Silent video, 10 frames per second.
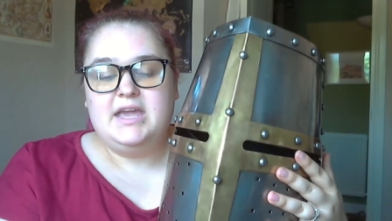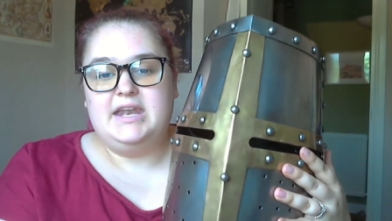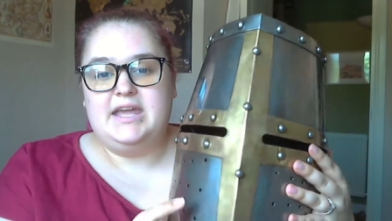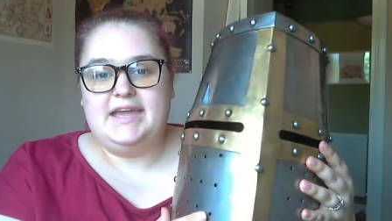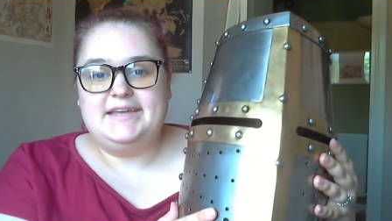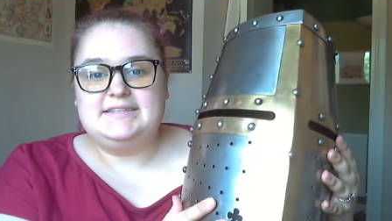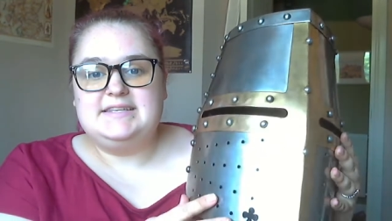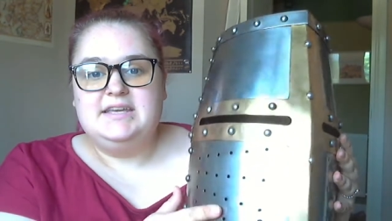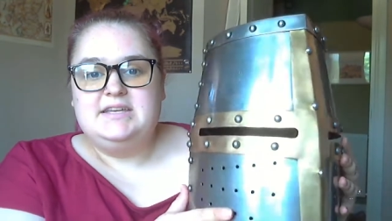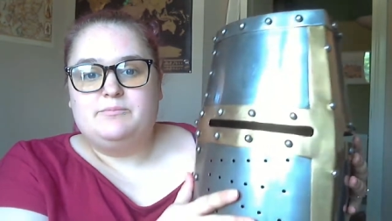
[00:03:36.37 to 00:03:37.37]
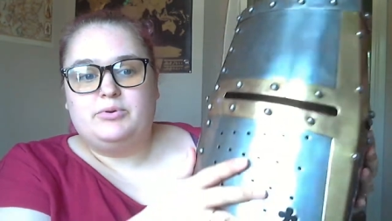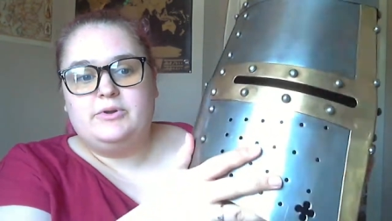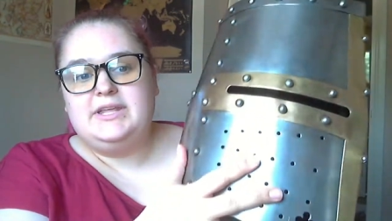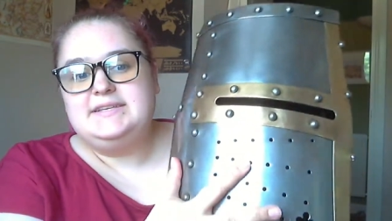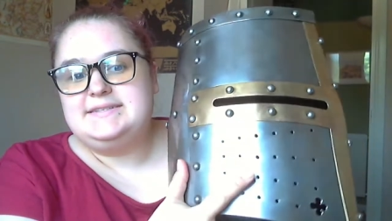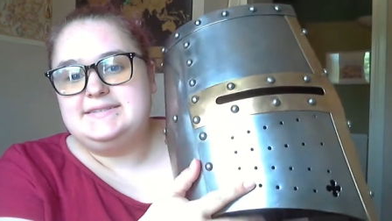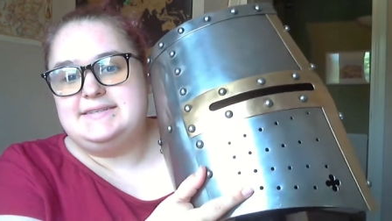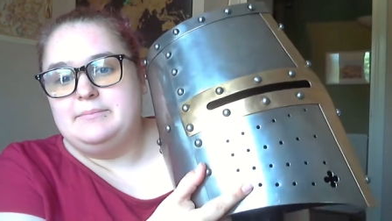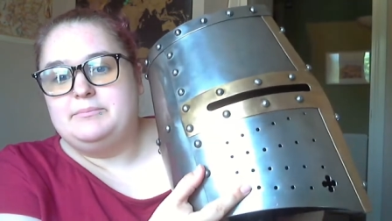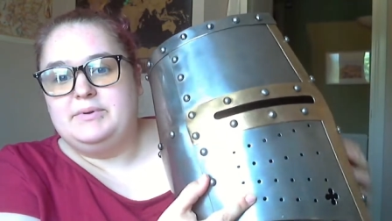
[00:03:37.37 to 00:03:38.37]
And it has pretty
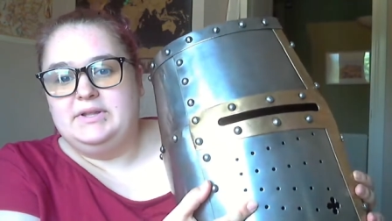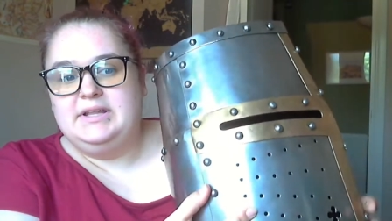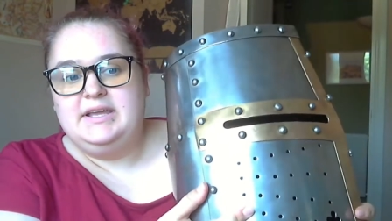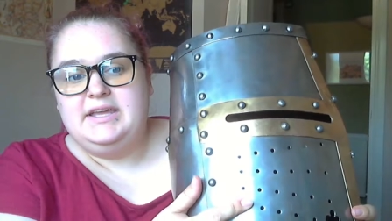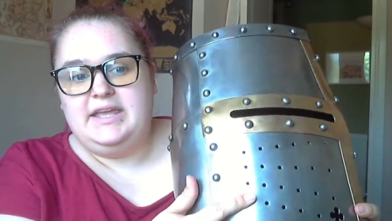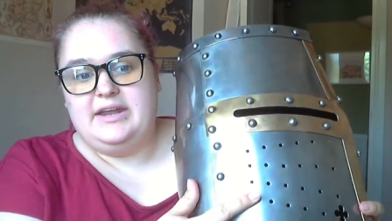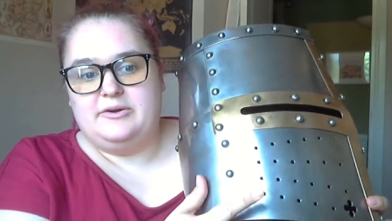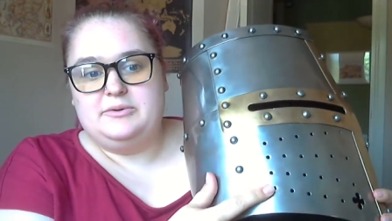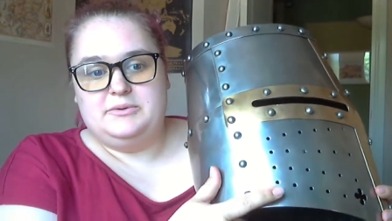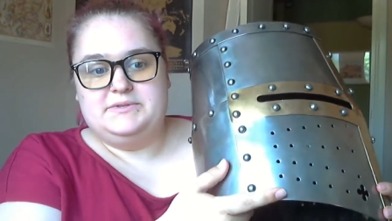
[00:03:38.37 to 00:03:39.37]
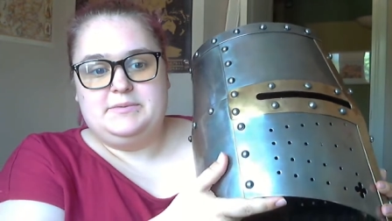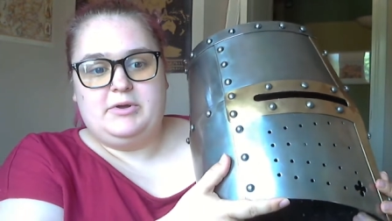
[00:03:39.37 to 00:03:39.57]
simple air holes.